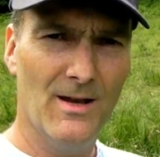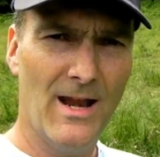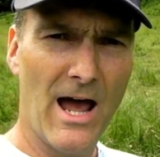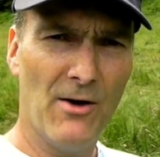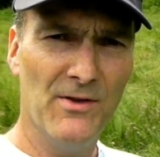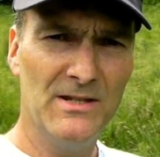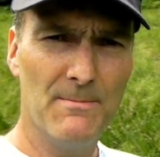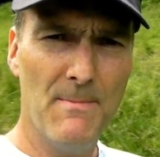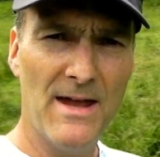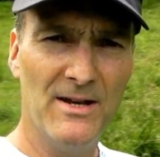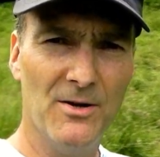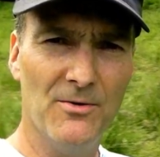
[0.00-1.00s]
Now this
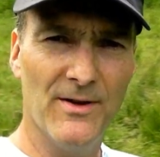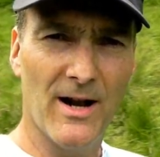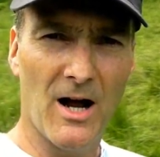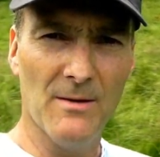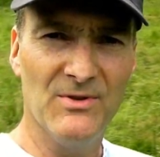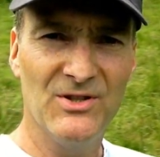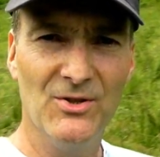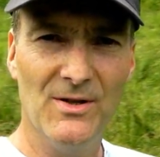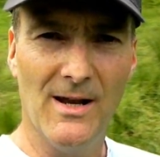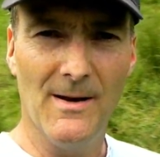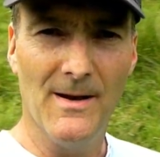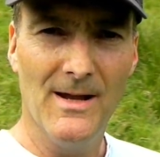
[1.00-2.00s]
meadow that I'm stood
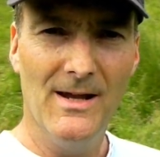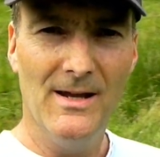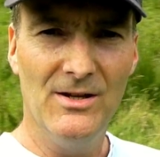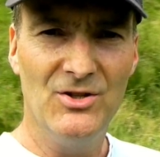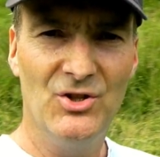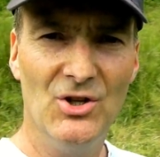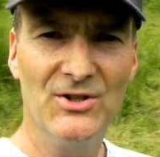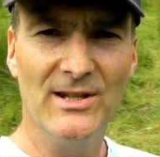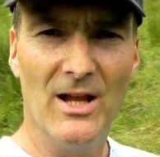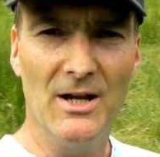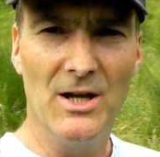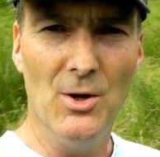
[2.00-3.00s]
in is just
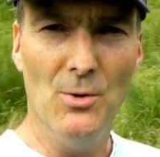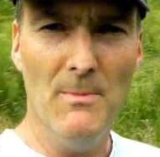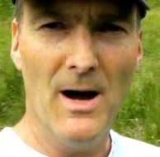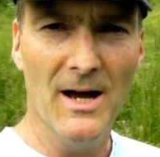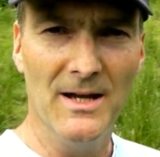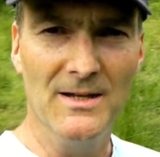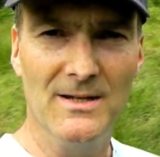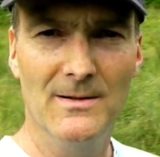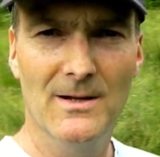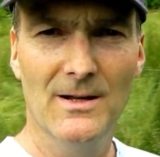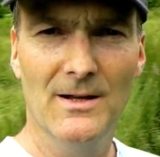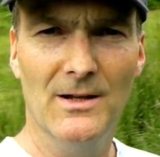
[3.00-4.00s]
like your mind,
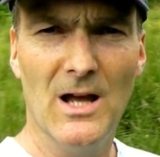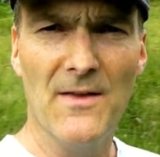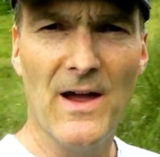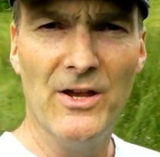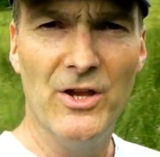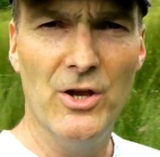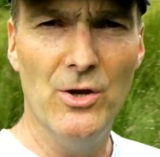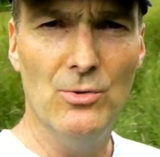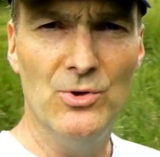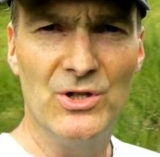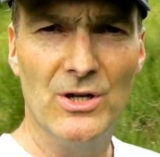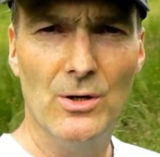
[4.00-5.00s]
like that
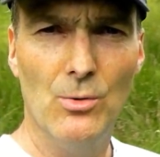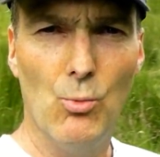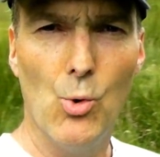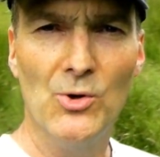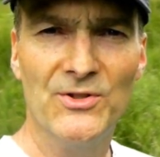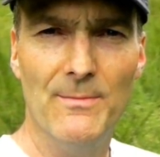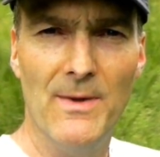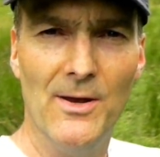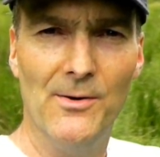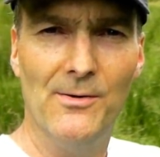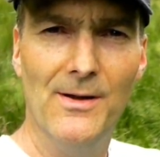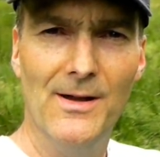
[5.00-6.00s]
huge
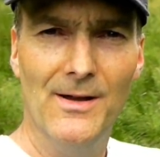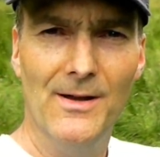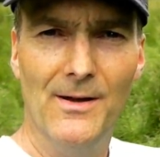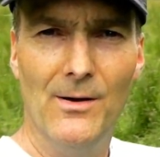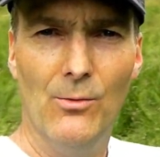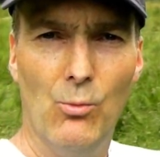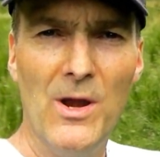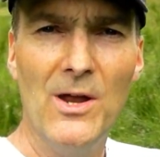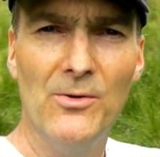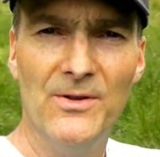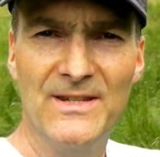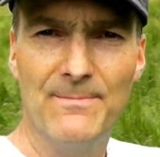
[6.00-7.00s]
watermill
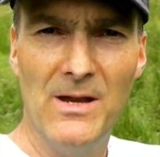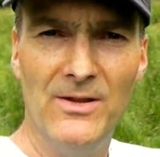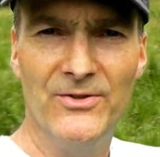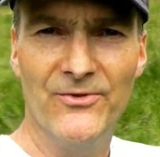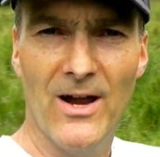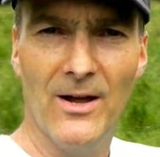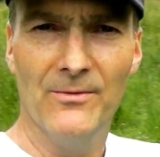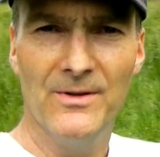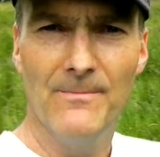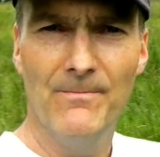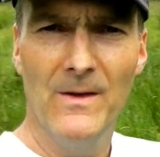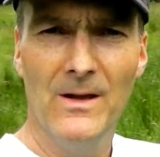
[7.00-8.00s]
wheel that spins
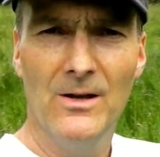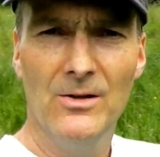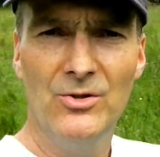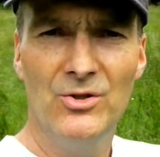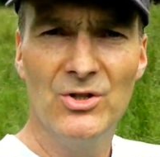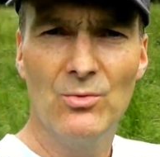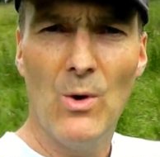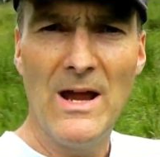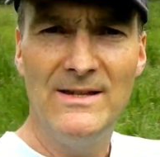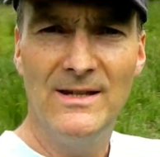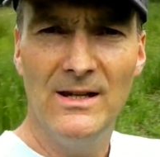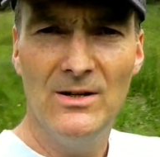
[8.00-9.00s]
round, just
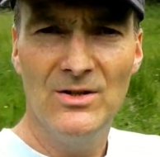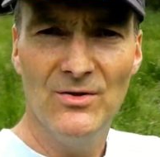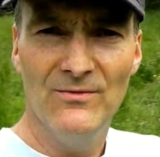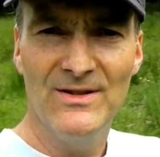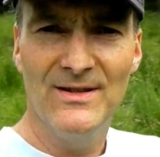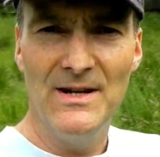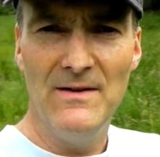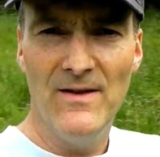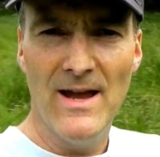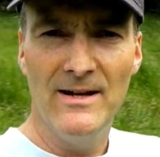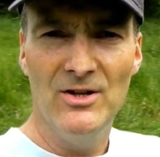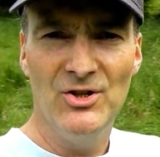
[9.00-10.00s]
waiting to receive
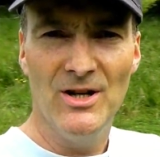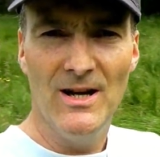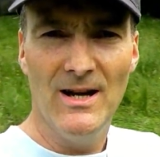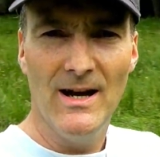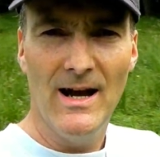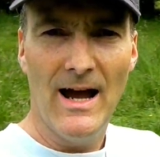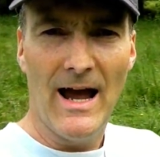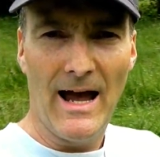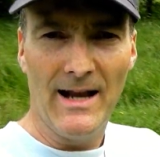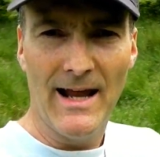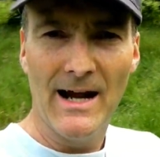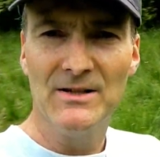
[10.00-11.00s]
the energy
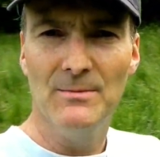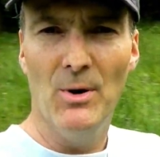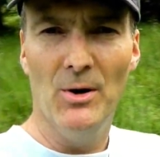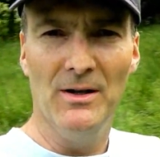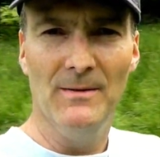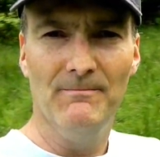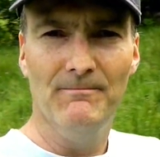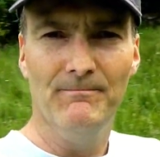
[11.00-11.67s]
and act upon it.